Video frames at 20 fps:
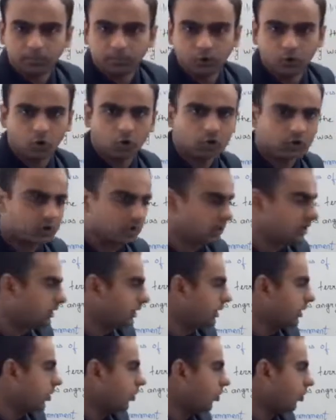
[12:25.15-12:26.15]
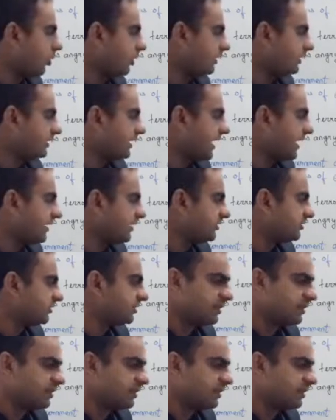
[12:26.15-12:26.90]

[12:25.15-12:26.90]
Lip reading: broke all ties,